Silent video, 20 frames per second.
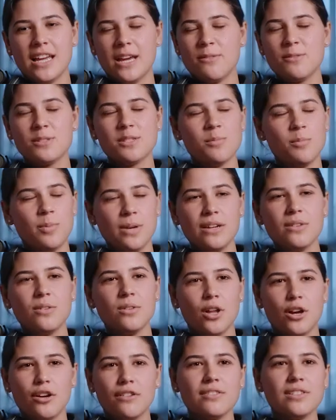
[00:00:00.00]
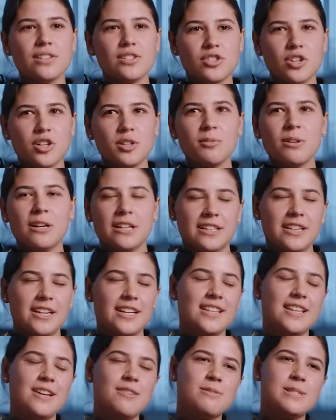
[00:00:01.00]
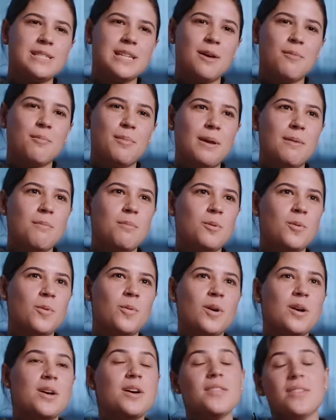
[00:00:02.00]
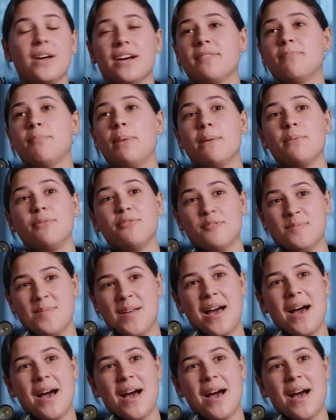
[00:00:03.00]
it was a bit all over the shop. Like, yeah, there were some people, like people from the